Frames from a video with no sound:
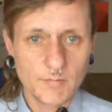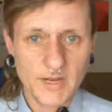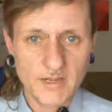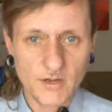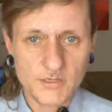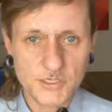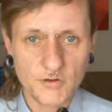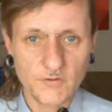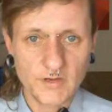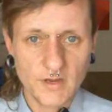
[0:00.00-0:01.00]
by Derek
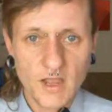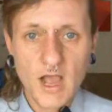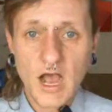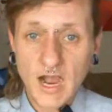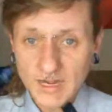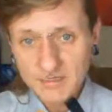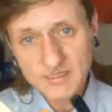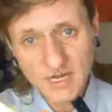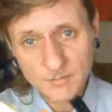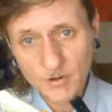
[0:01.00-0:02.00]
Chauvin. I
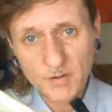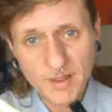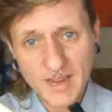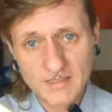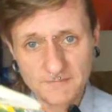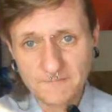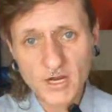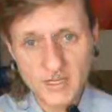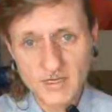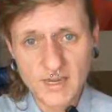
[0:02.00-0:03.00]
say bring back the
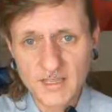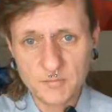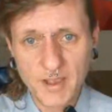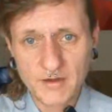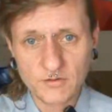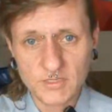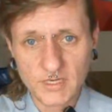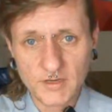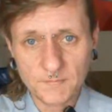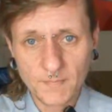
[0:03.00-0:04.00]
fucking death
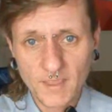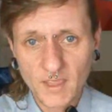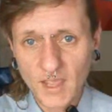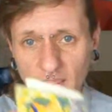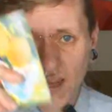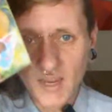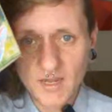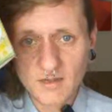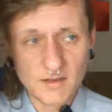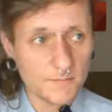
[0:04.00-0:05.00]
penalty
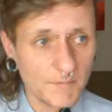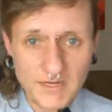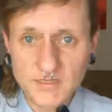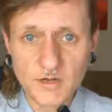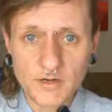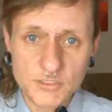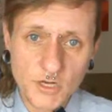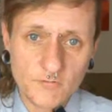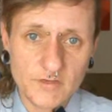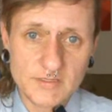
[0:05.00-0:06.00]
and make Derek
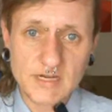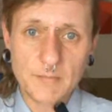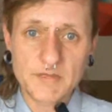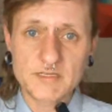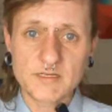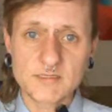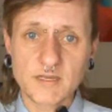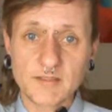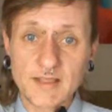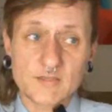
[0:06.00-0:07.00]
Chauvin stop existing.